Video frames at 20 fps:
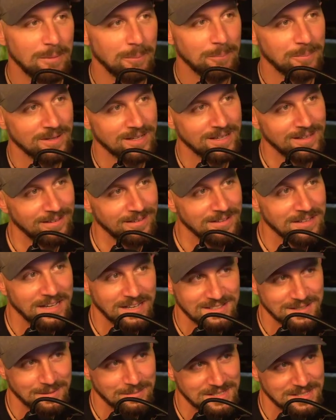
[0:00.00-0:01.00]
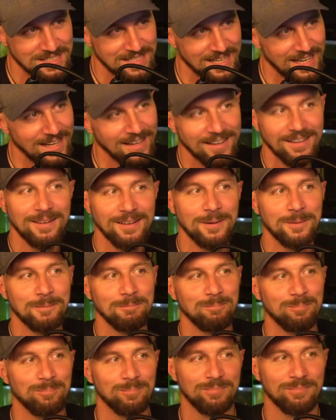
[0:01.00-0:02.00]
in here? You got something to say?
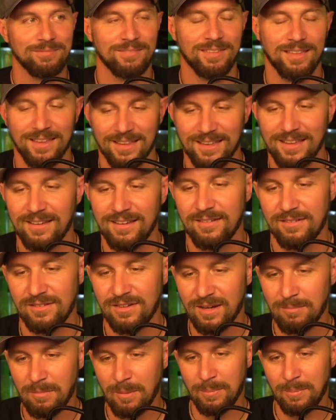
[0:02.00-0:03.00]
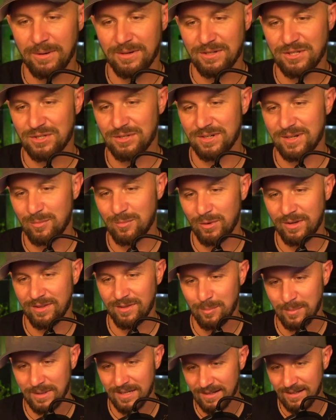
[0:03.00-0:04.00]
You can come up here and stream with
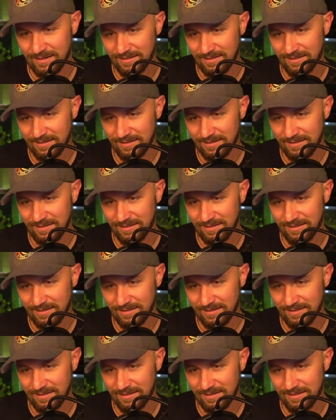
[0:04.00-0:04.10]
me.